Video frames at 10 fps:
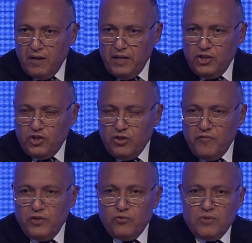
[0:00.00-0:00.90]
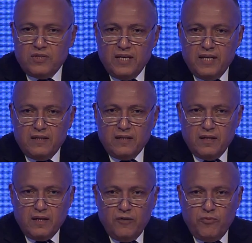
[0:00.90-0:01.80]
each individual
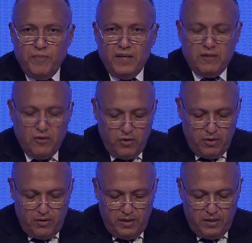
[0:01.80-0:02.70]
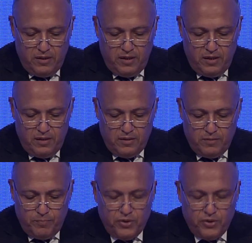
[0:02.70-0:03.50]
state, can we meet the